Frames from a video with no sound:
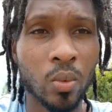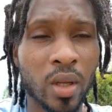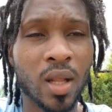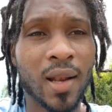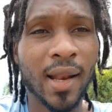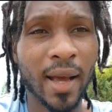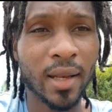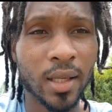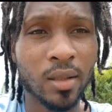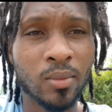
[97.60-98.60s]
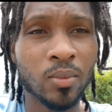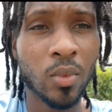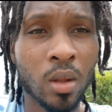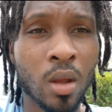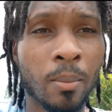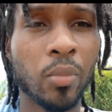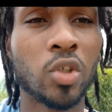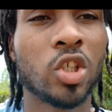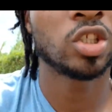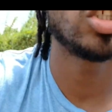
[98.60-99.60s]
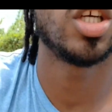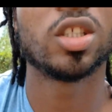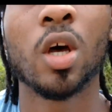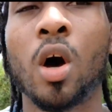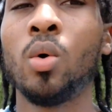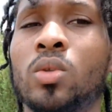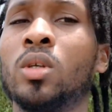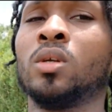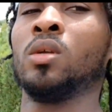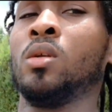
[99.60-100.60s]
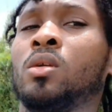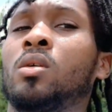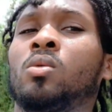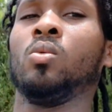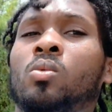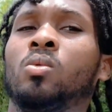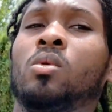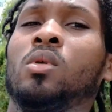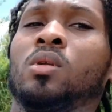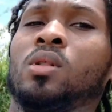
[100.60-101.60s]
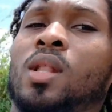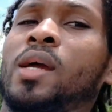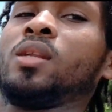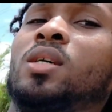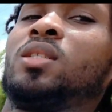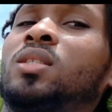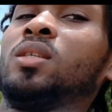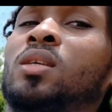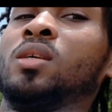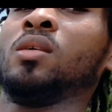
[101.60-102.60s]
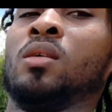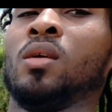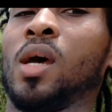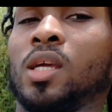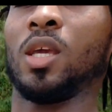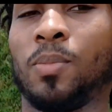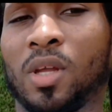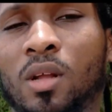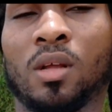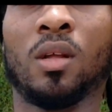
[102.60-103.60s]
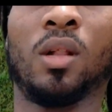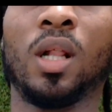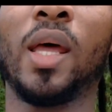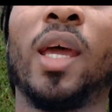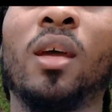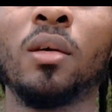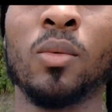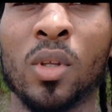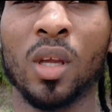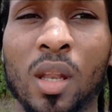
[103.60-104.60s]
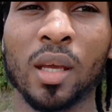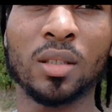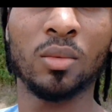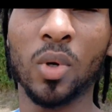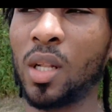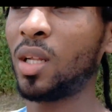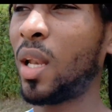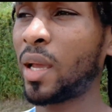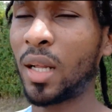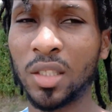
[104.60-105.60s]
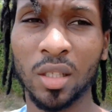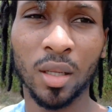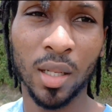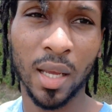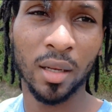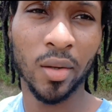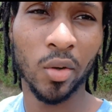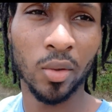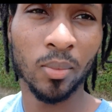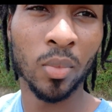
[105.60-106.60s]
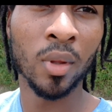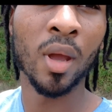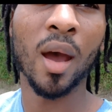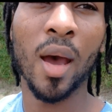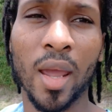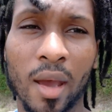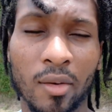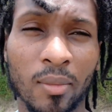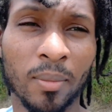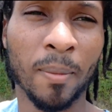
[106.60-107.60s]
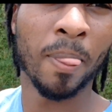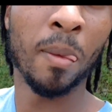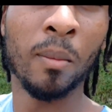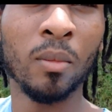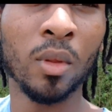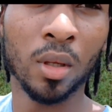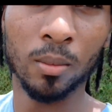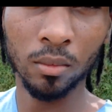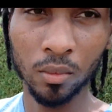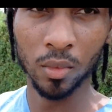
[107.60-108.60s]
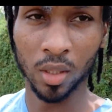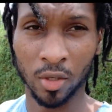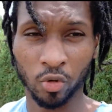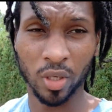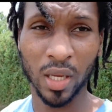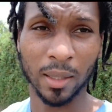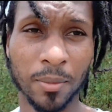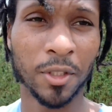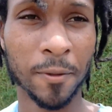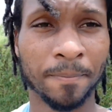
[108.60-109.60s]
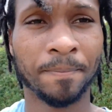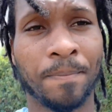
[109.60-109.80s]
When you're landing, push your chest out like this and keep your leg, the leg that you're not landing on, higher. It really helps.